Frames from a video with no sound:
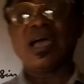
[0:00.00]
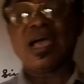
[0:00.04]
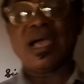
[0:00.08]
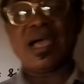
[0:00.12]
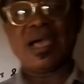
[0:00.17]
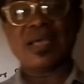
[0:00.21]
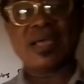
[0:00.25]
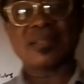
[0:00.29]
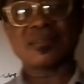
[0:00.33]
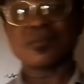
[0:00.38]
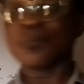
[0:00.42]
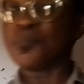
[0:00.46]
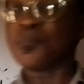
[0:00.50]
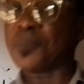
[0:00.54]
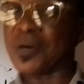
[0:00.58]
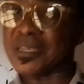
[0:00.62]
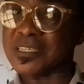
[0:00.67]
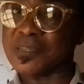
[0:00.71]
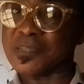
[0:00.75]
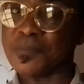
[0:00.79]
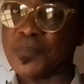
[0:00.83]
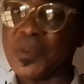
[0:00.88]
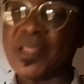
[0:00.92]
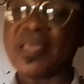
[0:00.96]
and
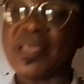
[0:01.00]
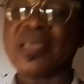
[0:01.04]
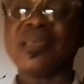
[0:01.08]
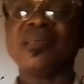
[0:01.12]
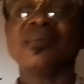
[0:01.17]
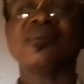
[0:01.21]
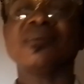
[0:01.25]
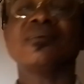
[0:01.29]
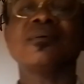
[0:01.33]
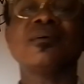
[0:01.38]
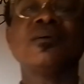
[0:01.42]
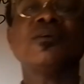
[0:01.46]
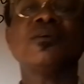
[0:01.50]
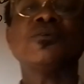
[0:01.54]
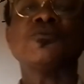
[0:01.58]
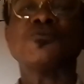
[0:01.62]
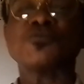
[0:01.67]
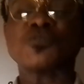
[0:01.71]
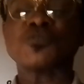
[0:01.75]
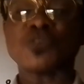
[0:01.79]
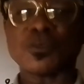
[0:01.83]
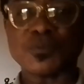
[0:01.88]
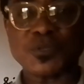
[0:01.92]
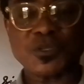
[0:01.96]
possibly
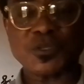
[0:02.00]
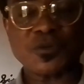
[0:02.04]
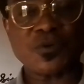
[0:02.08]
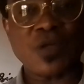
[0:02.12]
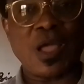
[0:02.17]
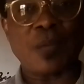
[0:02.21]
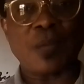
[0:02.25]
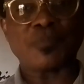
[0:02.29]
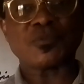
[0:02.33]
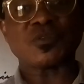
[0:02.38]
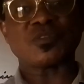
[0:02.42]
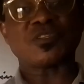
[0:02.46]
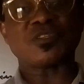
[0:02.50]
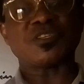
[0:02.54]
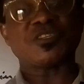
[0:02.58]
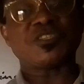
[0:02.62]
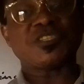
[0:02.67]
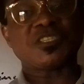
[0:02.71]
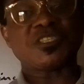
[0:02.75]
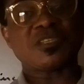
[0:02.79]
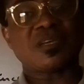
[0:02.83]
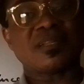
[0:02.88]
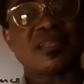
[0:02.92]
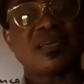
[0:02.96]
subscribe to this
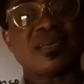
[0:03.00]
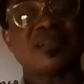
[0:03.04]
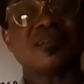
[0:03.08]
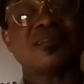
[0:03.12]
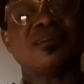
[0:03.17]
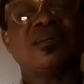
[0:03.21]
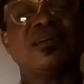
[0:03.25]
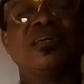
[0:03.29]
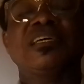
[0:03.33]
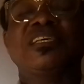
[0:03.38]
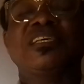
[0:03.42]
channel